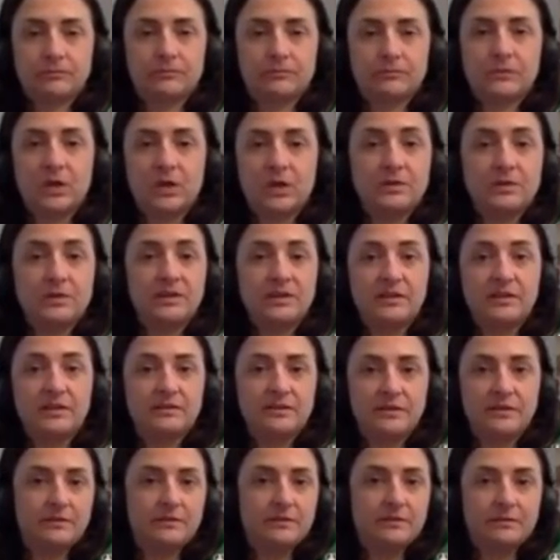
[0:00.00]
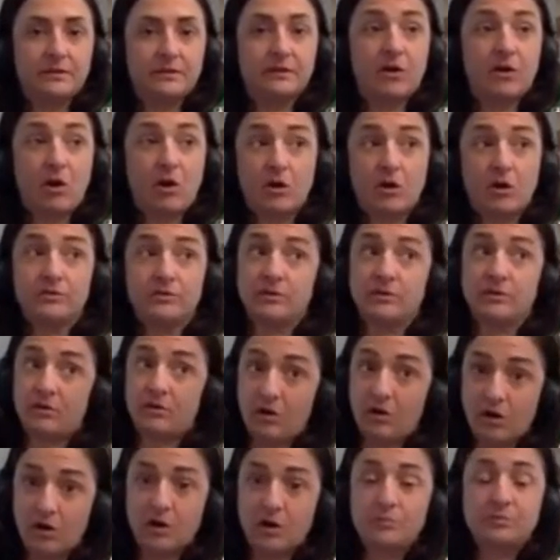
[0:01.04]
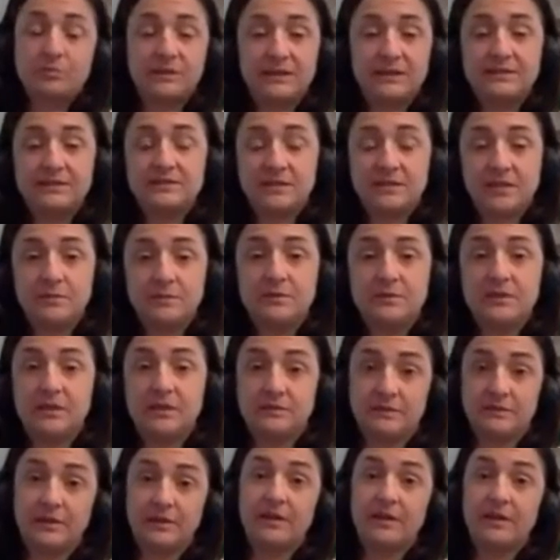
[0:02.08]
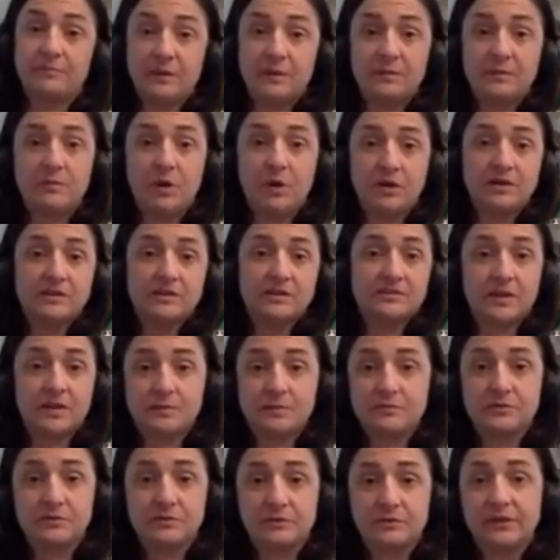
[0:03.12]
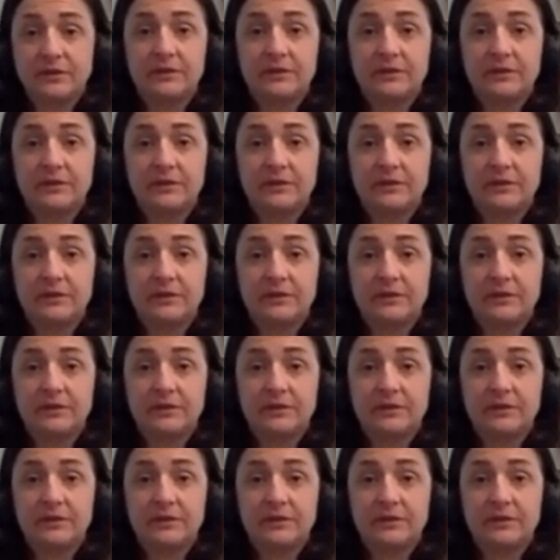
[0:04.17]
Oh, they did. They're hard. They're a hard playing team and they have big bodies. Absolutely.